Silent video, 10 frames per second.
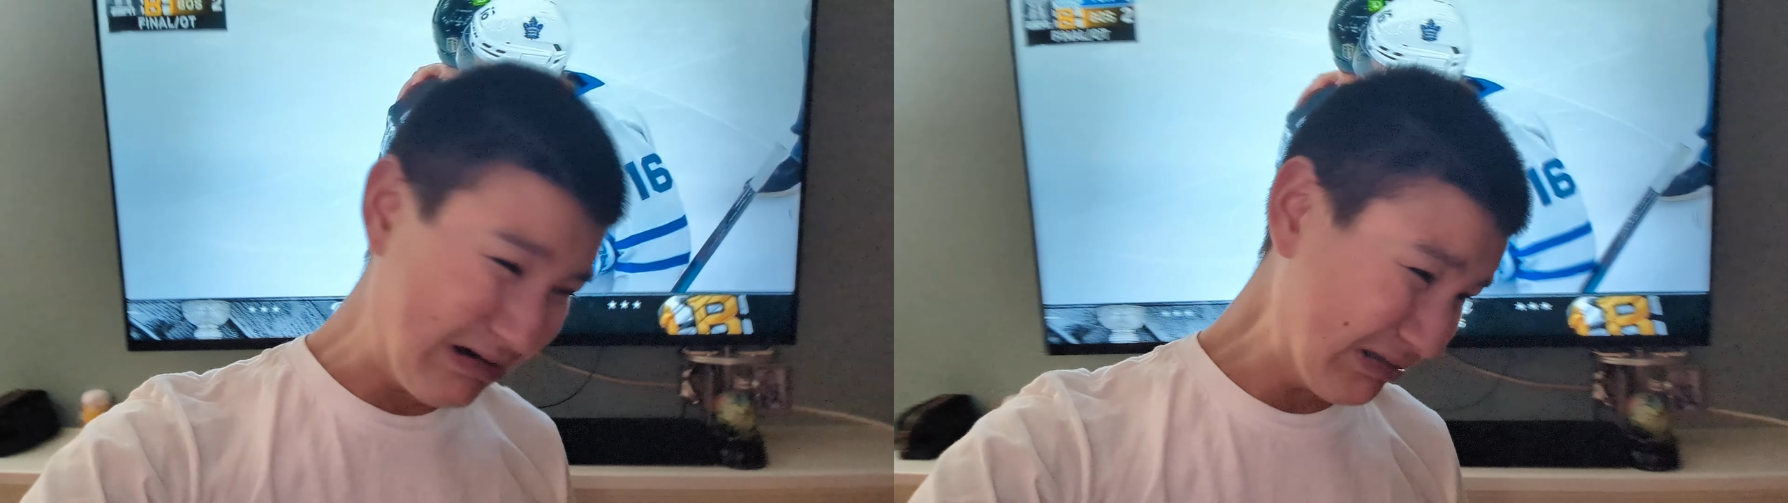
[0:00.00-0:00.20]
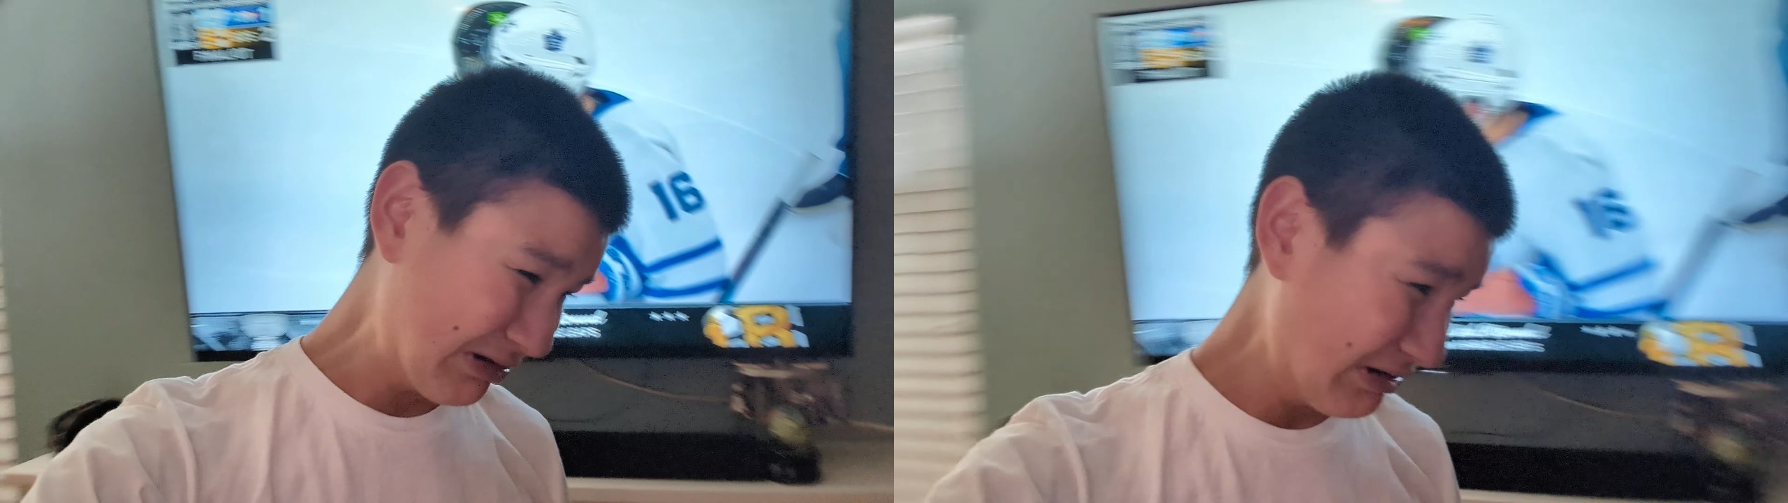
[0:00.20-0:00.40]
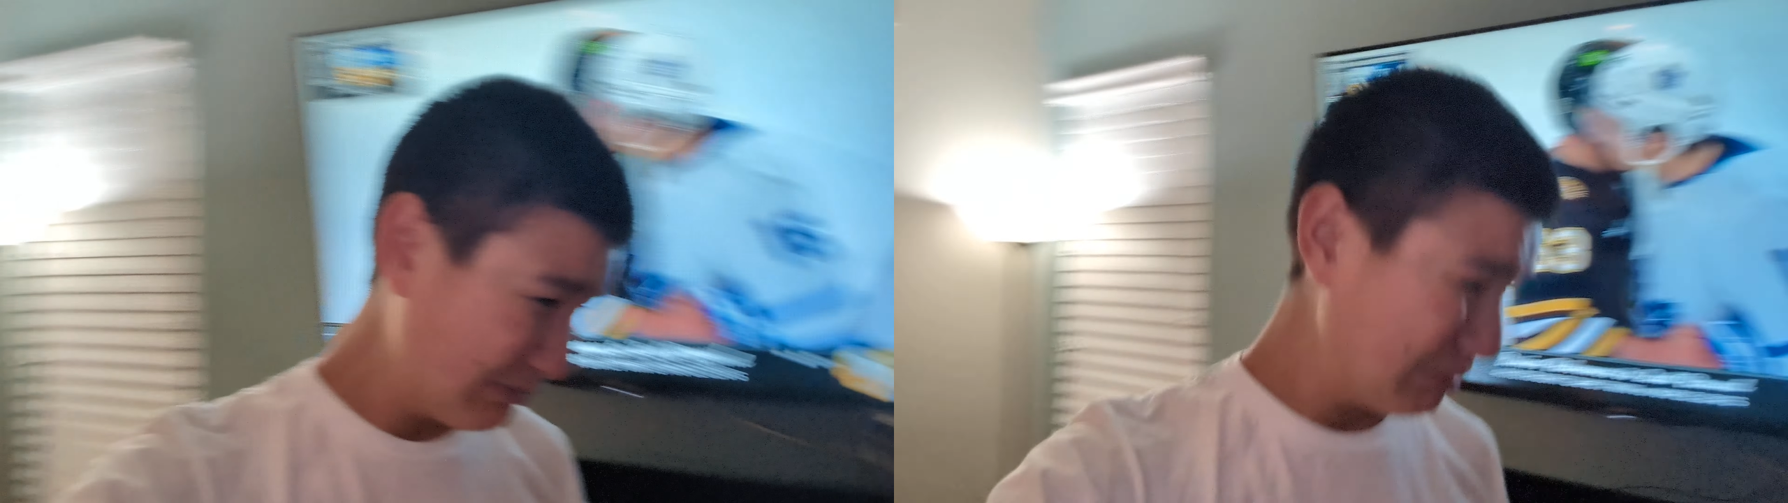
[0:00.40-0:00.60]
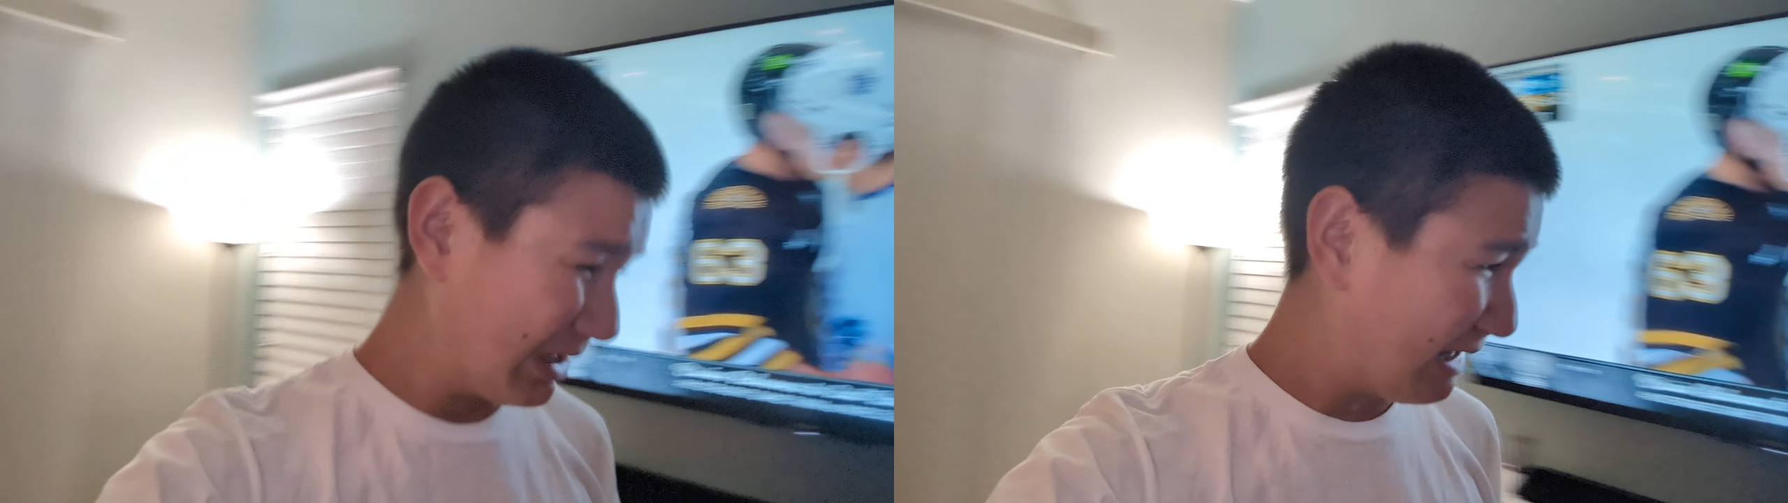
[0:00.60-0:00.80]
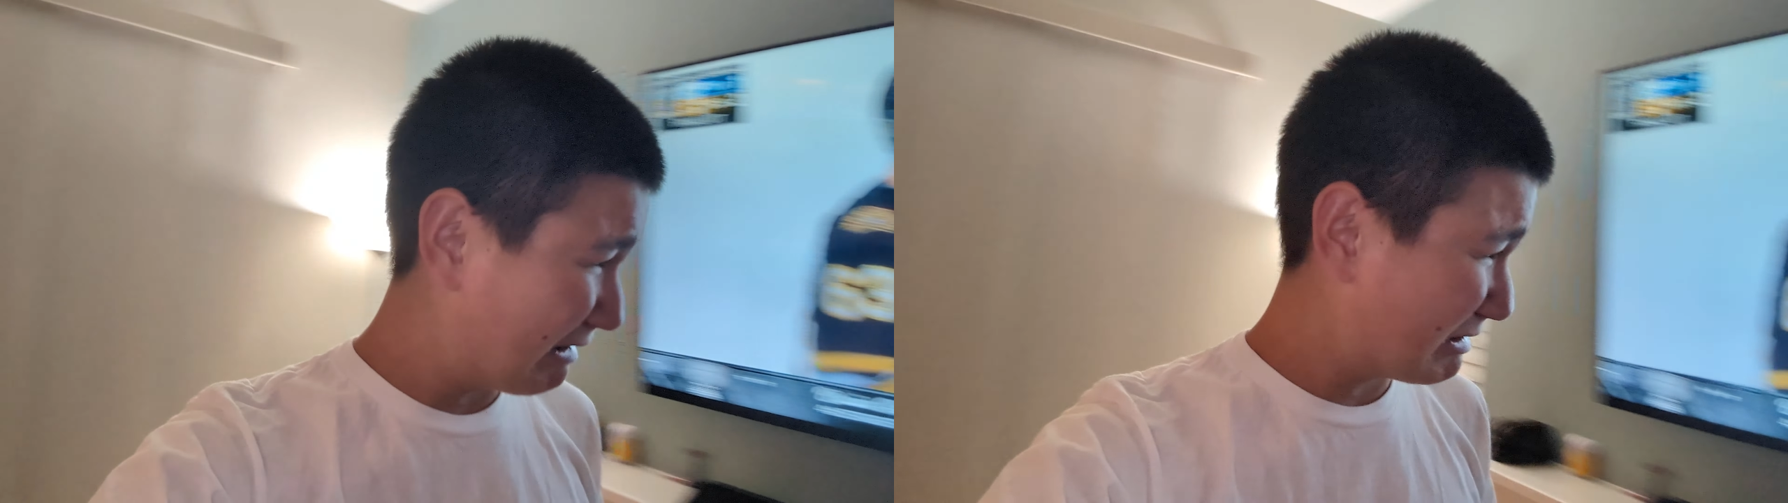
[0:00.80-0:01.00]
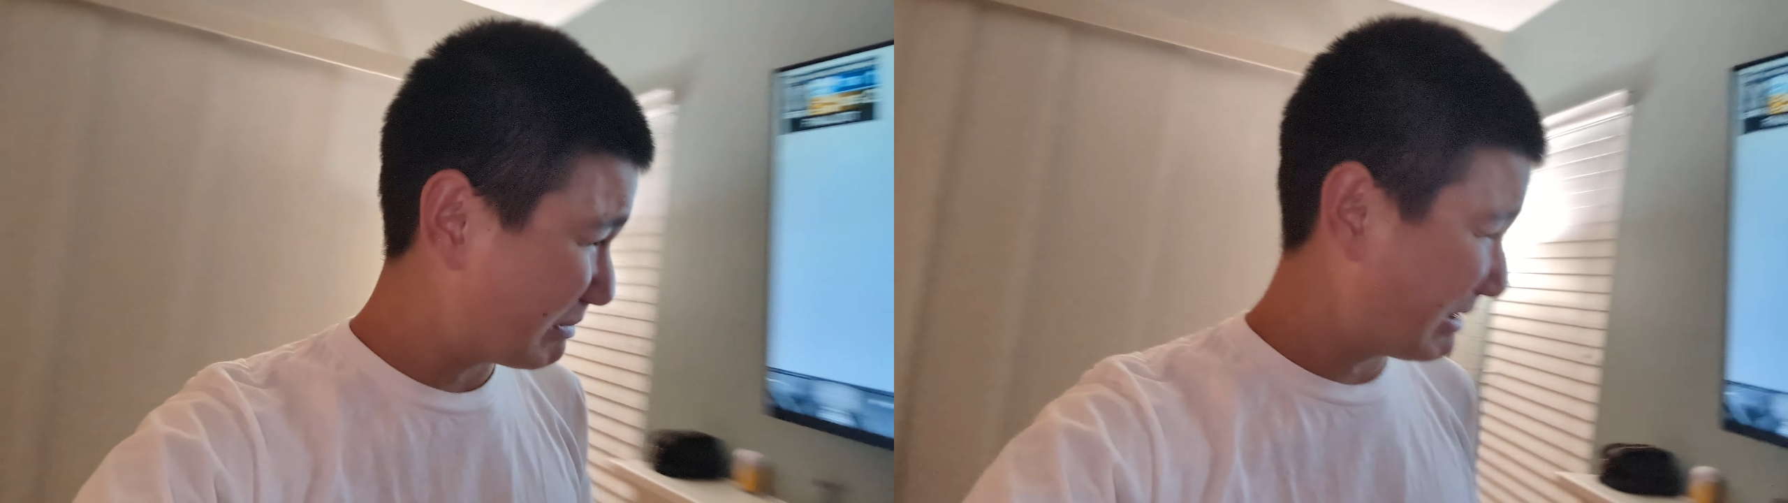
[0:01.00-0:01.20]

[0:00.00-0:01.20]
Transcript: oh, all the good players.